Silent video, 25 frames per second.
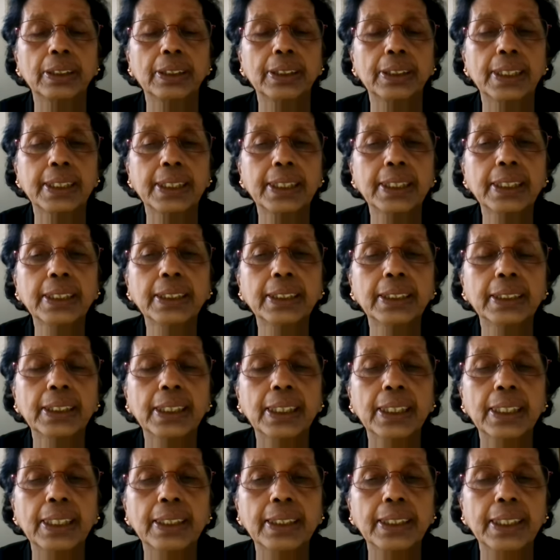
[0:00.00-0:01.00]
That is
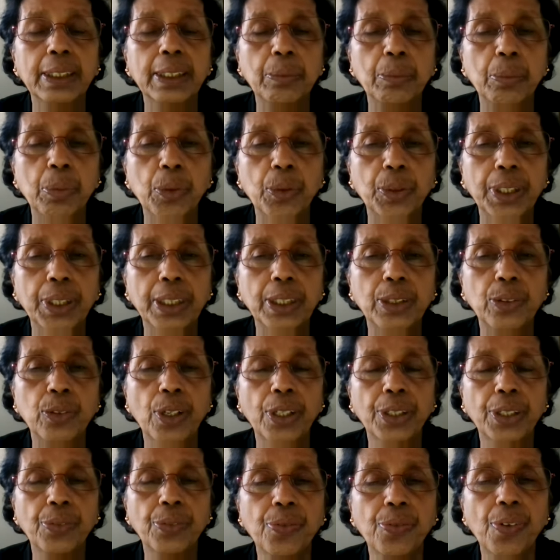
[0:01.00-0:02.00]
the important, you
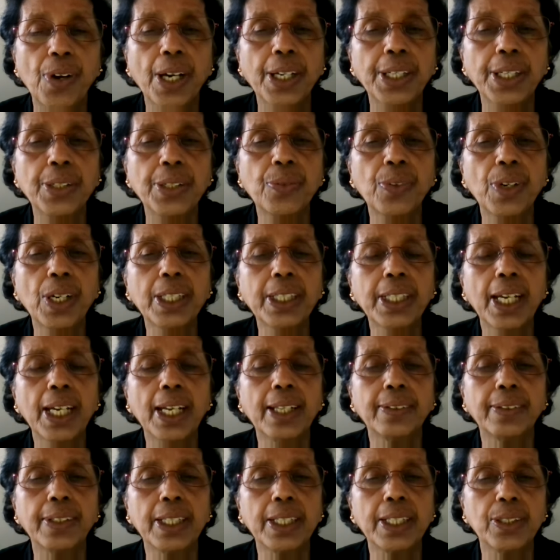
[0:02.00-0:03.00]
find one
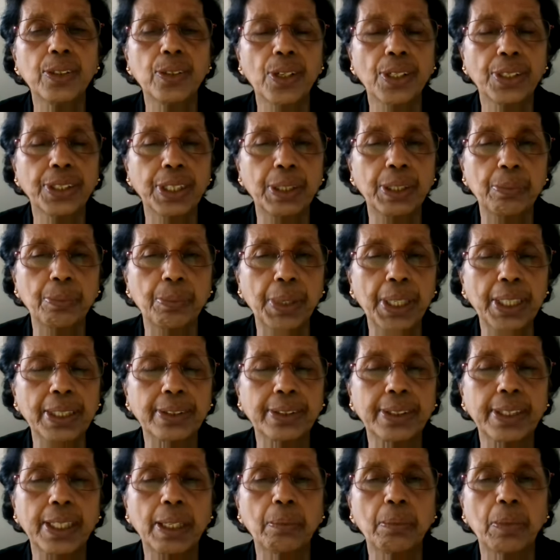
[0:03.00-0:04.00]
and then you have to
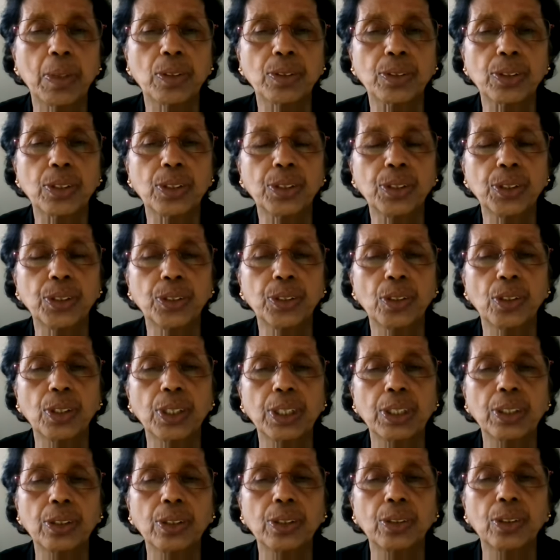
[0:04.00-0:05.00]
impress them also to
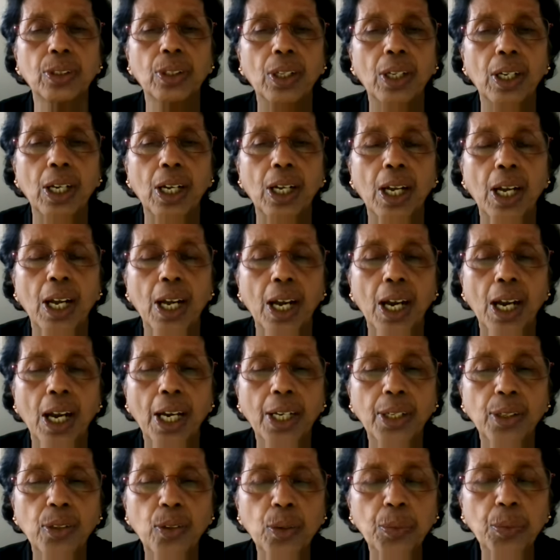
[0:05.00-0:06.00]
join you.
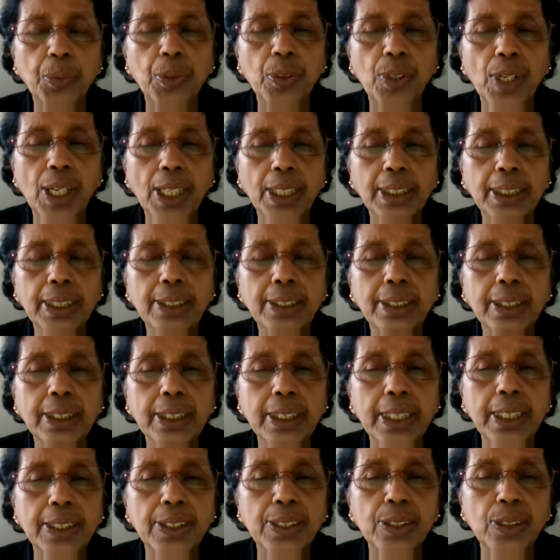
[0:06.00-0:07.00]
I hope you like this
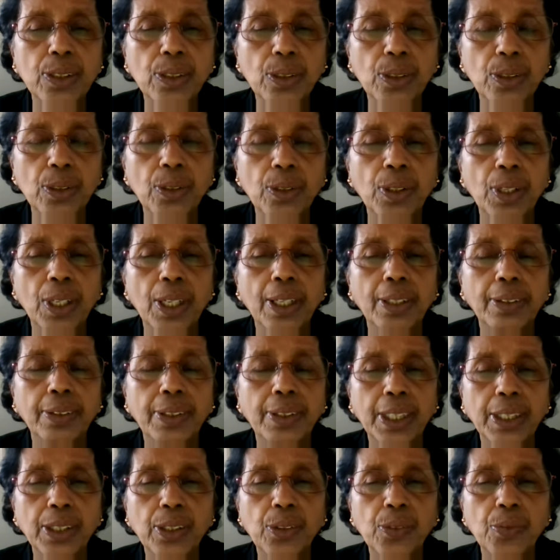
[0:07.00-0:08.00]
video.
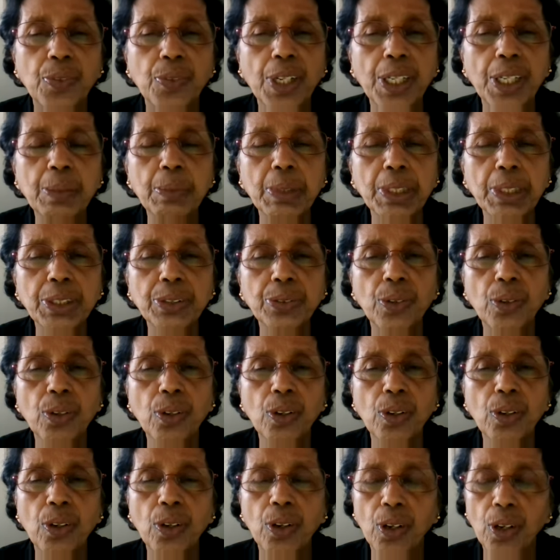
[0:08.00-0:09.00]
Thank you very much
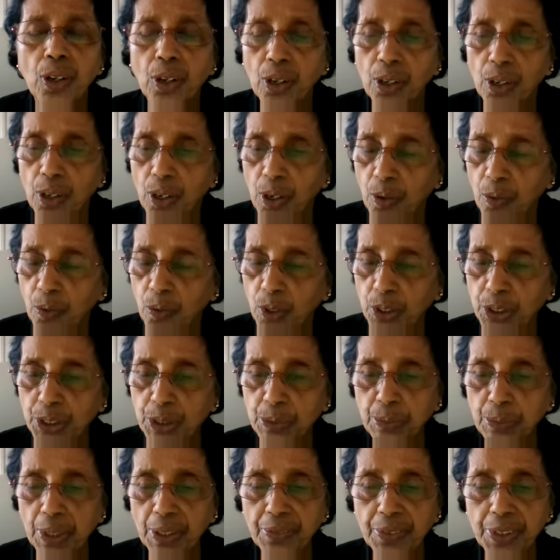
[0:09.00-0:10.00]
for
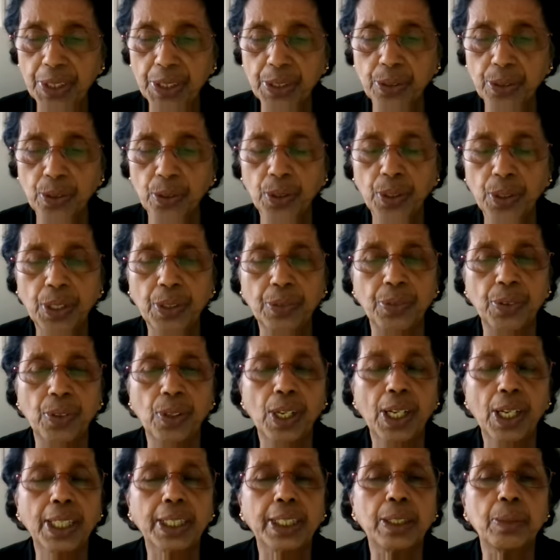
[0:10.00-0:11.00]
watching my video. If you
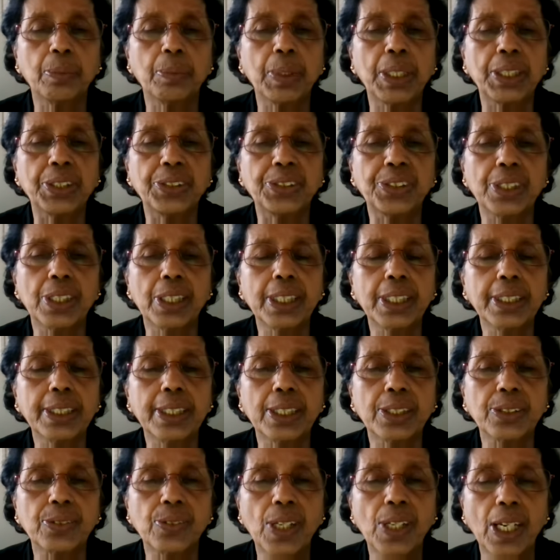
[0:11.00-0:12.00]
like it, please share it
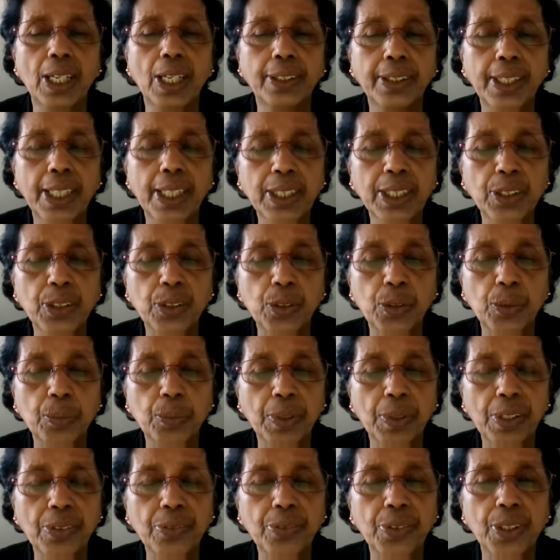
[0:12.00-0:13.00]
as well. Thank you.
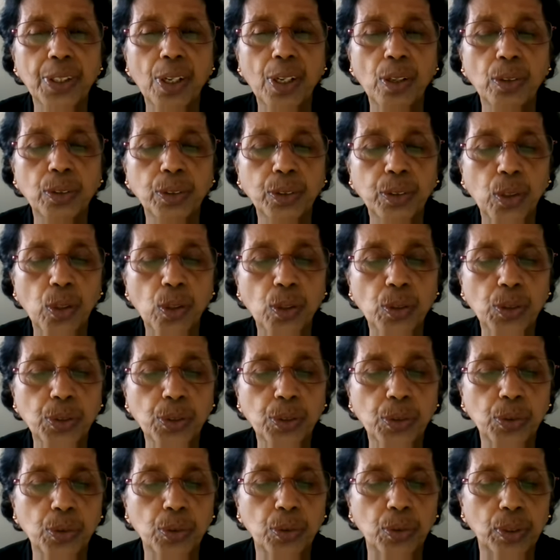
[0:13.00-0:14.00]
Bye for now. Talk
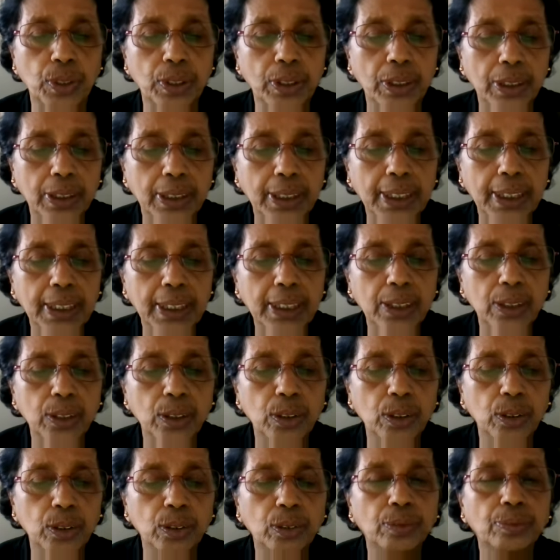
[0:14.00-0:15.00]
soon. Thank
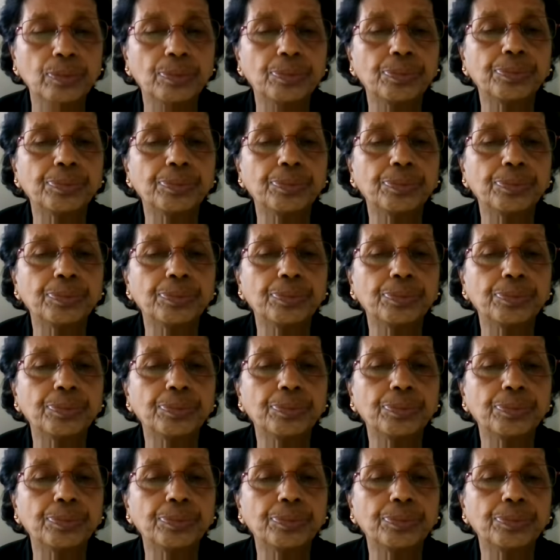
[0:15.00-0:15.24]
you.